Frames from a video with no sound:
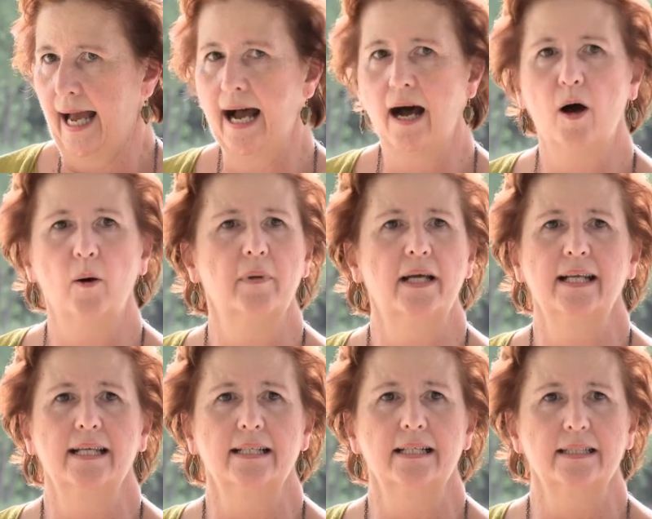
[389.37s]
How
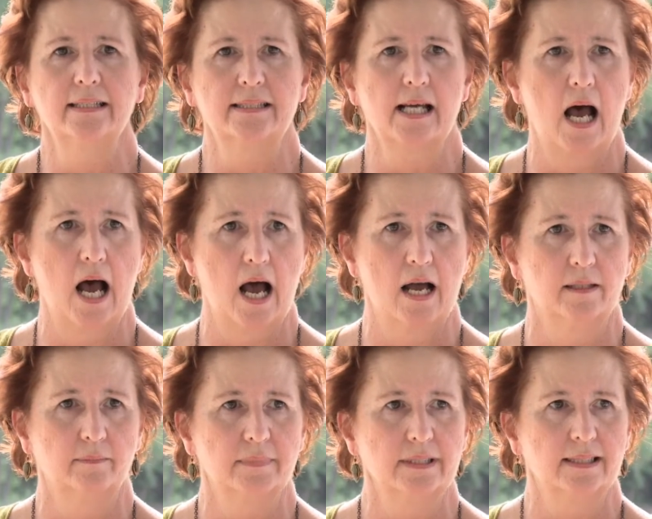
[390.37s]
many
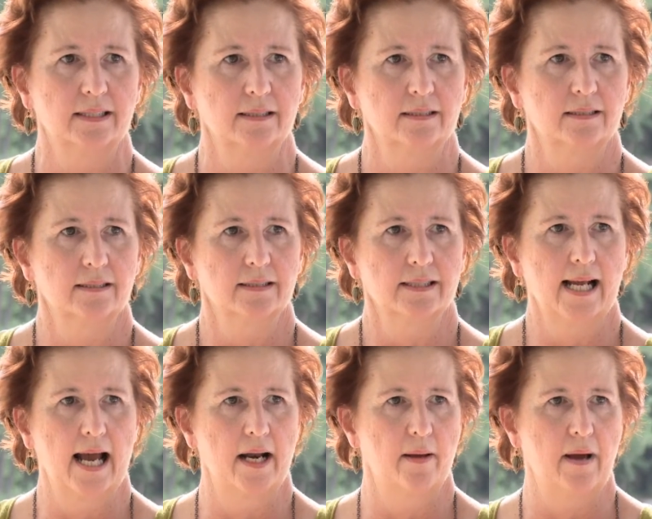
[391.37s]
times
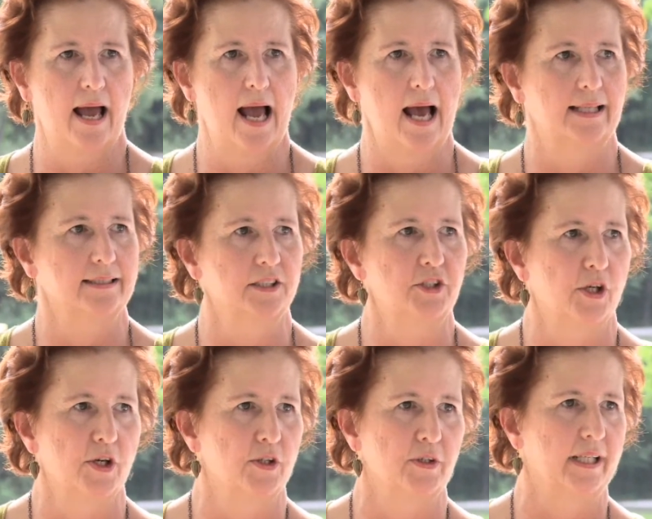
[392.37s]
can a man
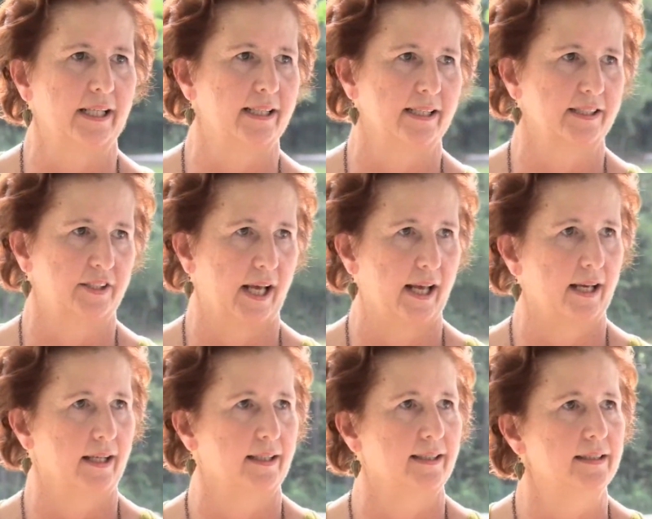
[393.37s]
turn his
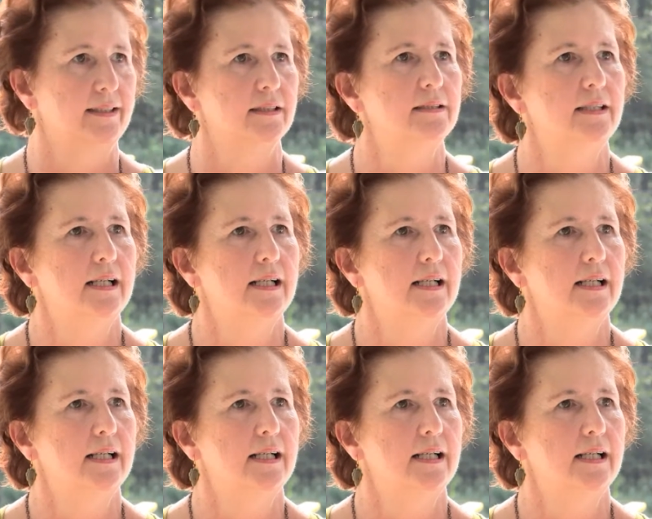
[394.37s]
head